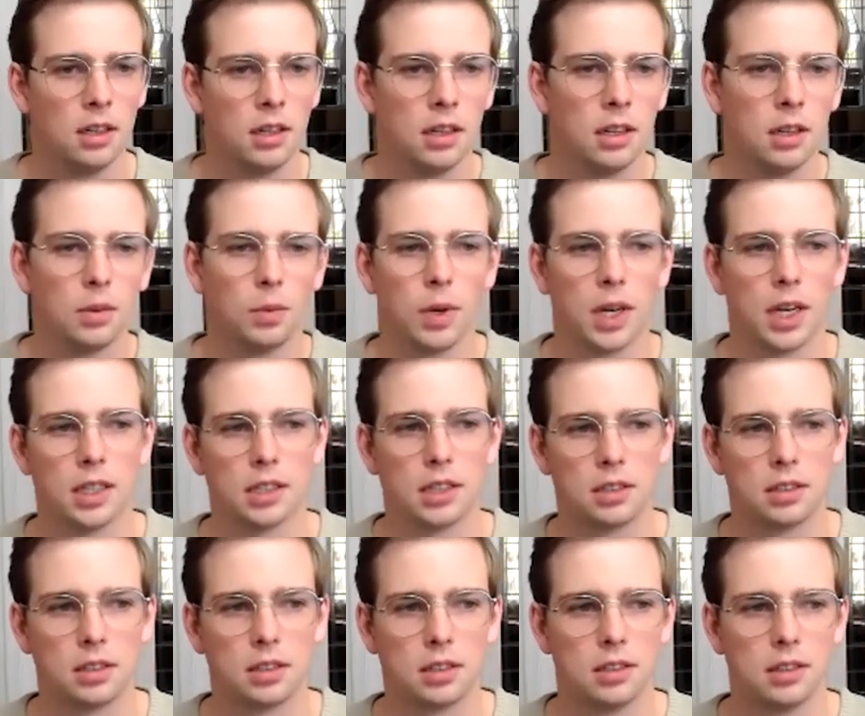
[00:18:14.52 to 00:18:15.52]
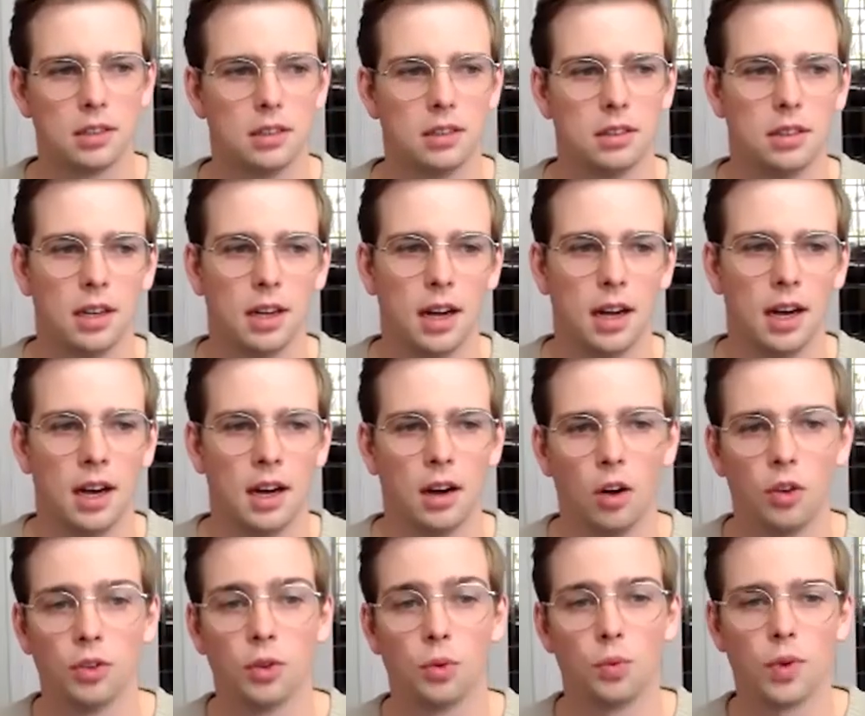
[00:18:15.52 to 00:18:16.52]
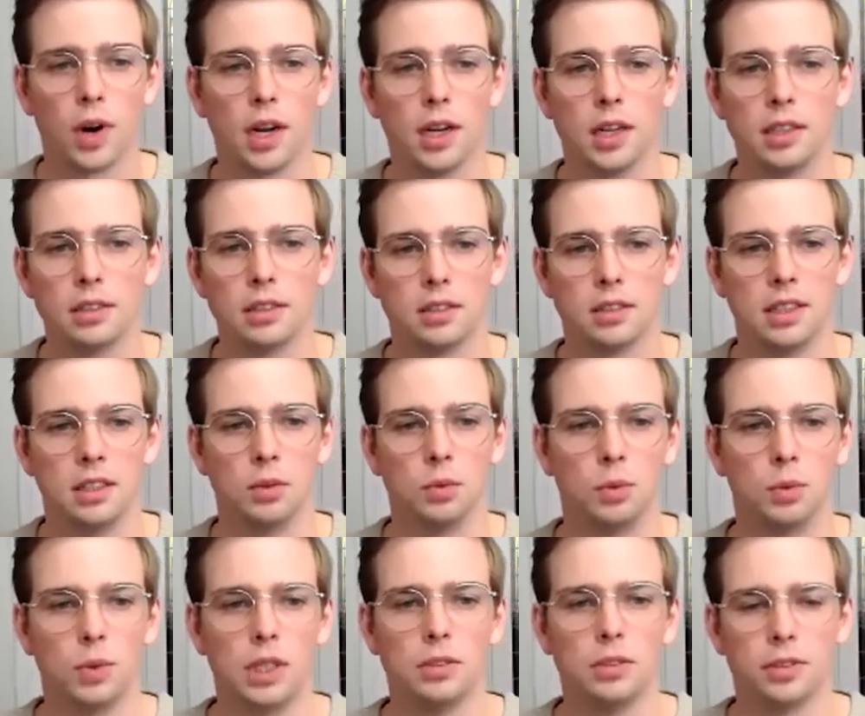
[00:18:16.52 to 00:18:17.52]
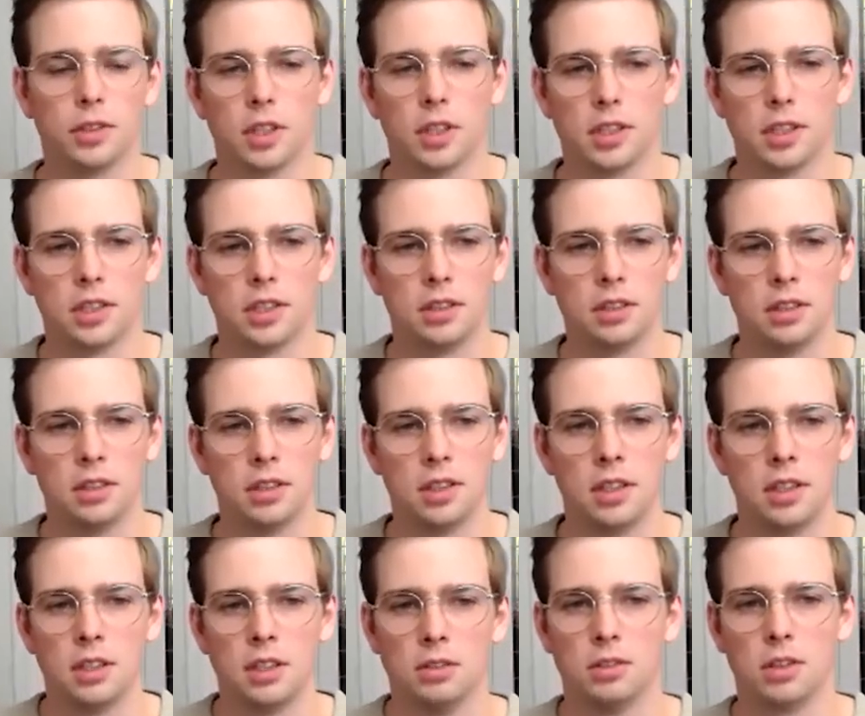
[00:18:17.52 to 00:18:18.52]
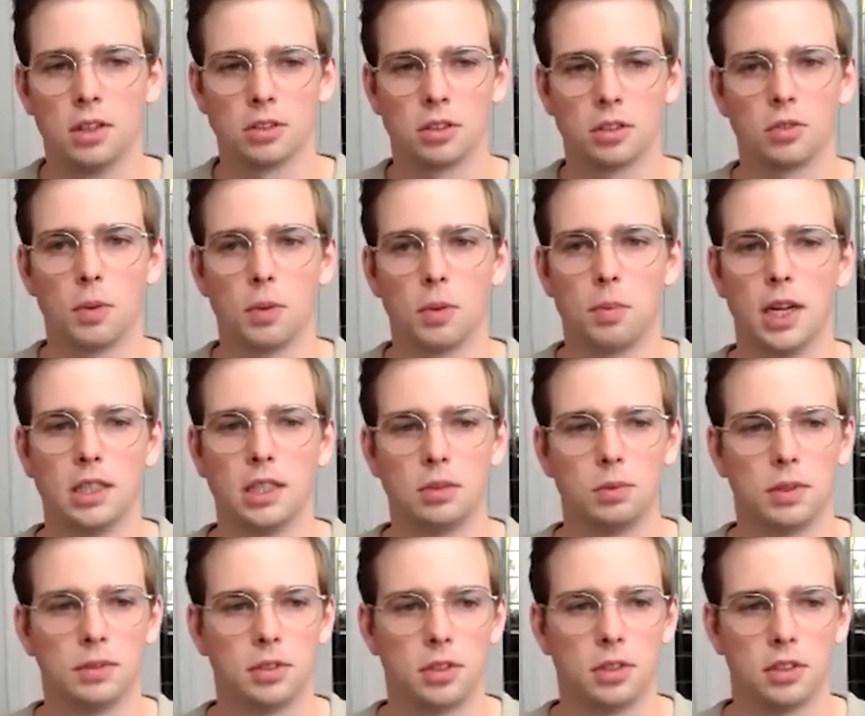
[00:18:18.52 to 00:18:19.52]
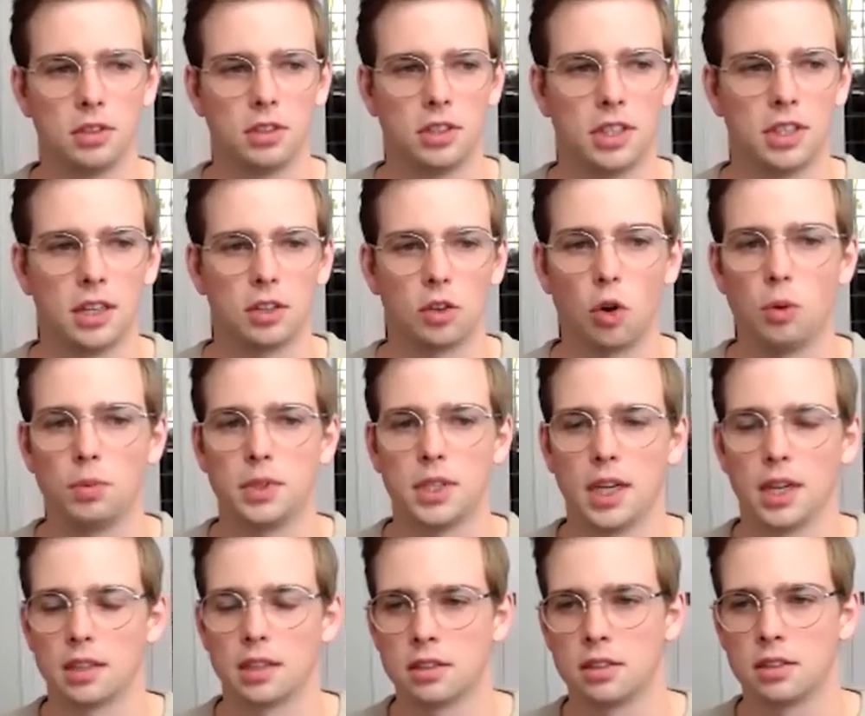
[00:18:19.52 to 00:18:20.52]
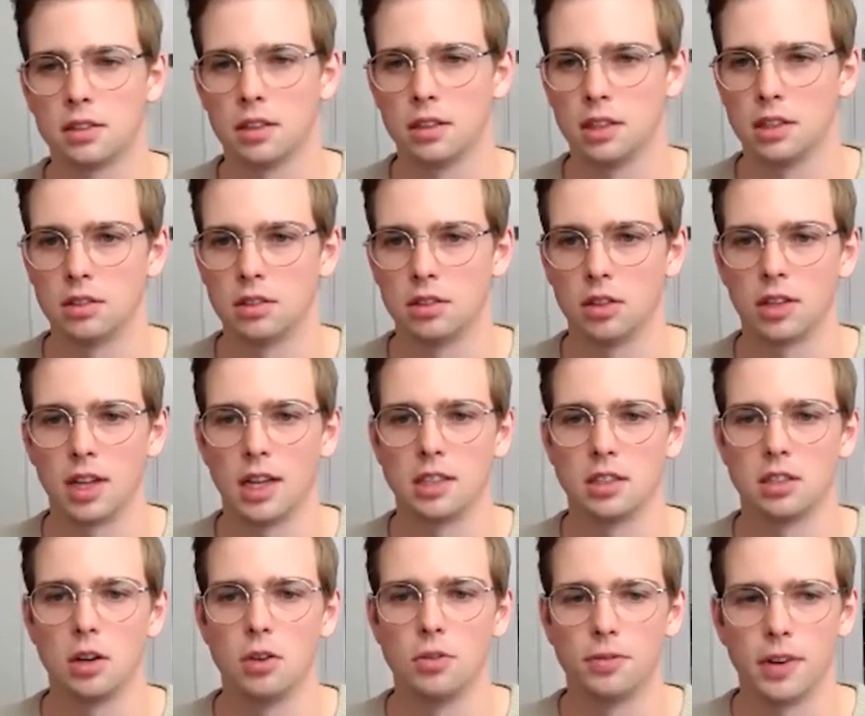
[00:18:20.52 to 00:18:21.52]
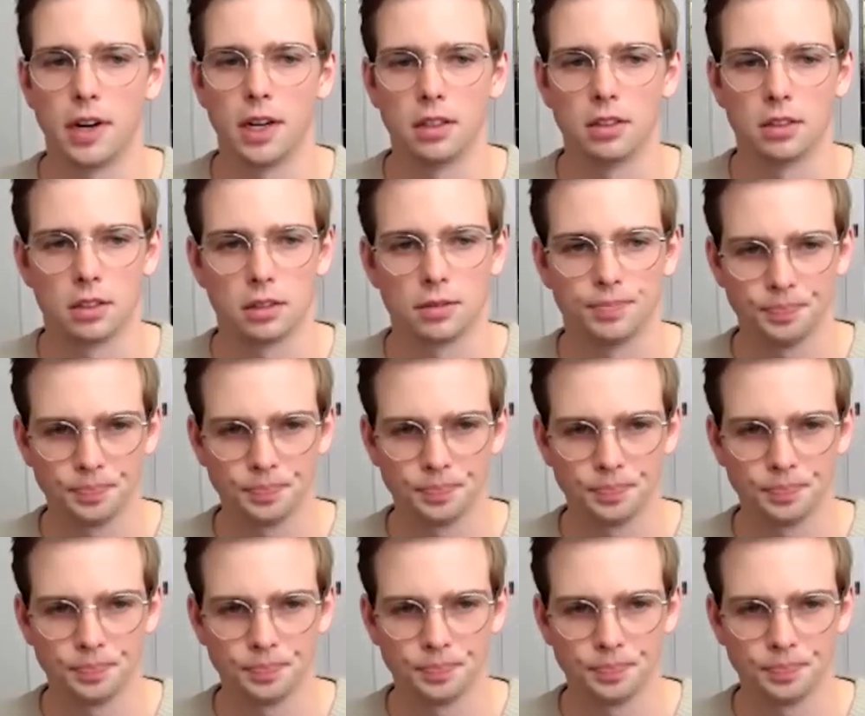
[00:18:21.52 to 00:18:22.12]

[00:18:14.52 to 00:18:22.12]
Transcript: Whereas on the right, in the wheel version, those are replaced with certain shared objects, these .so files.